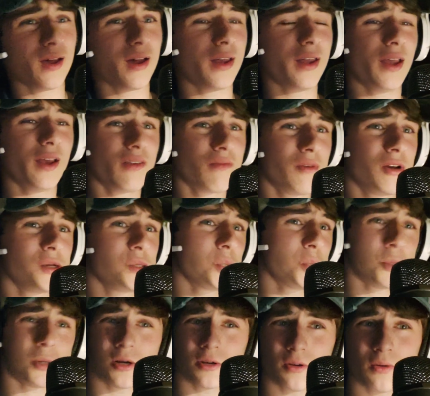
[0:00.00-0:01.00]
I asked my
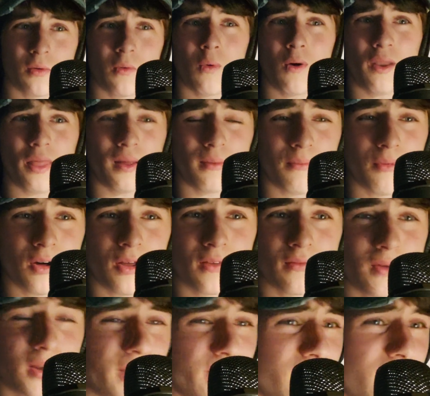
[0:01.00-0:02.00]
instructor what one of them was,
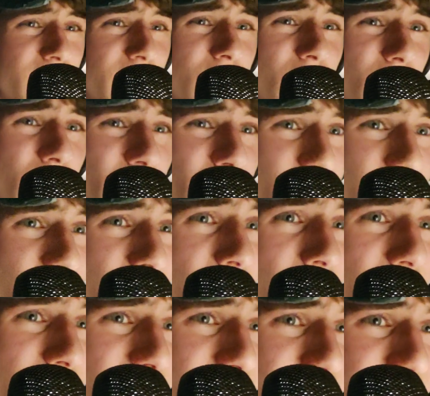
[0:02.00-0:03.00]
but I think they do like
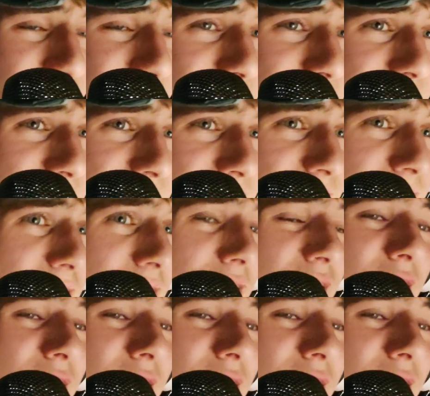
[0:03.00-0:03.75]
rocket tests.